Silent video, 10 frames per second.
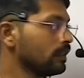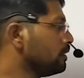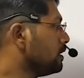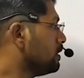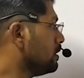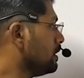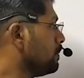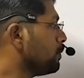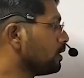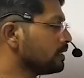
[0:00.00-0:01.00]
The third
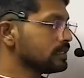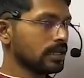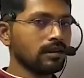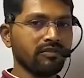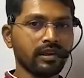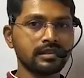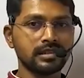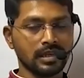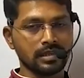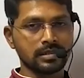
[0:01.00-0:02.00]
important
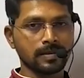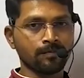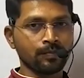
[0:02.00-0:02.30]
significance is